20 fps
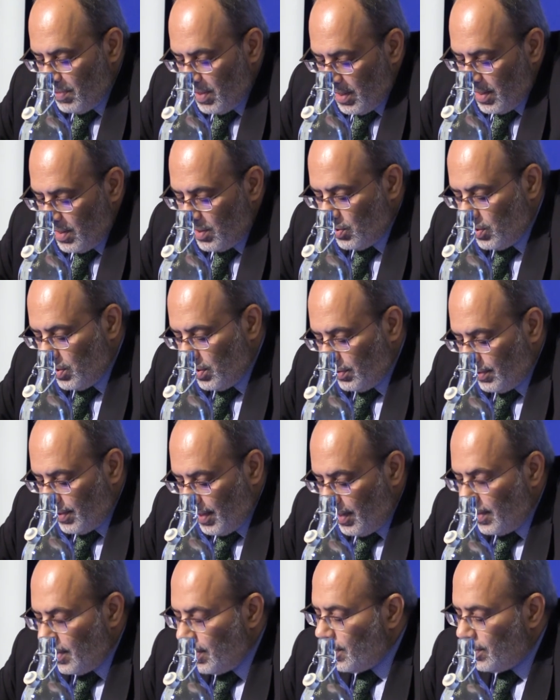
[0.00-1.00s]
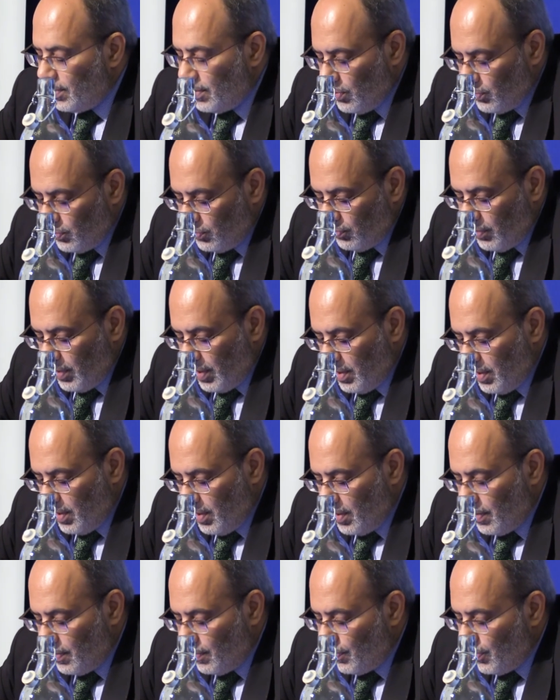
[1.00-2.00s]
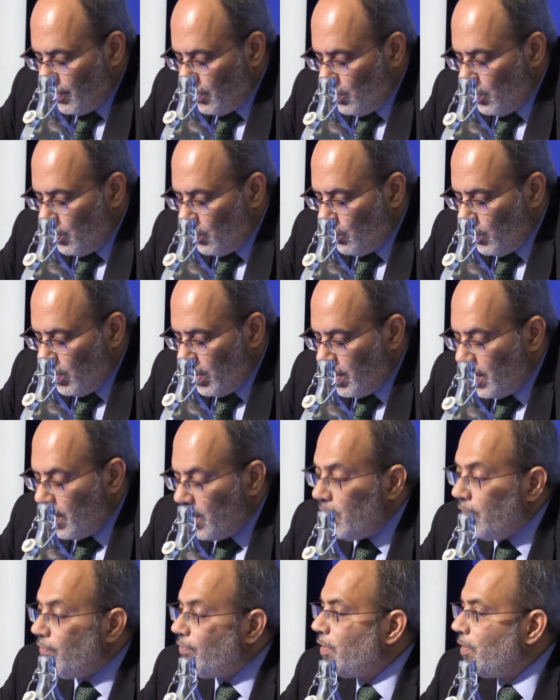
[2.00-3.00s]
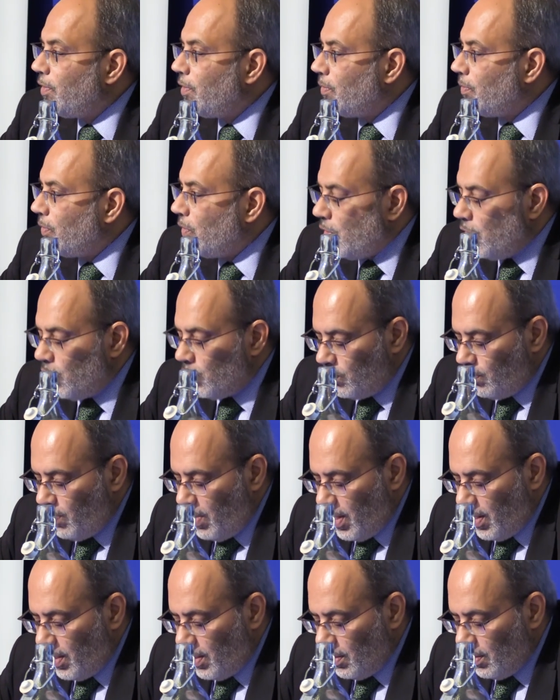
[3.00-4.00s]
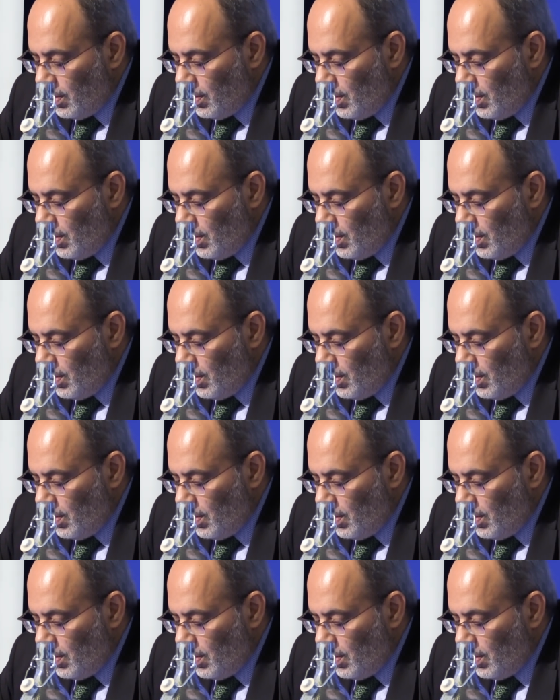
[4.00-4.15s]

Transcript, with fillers: Malaysia, Thailand, Australia, Norway, and even close by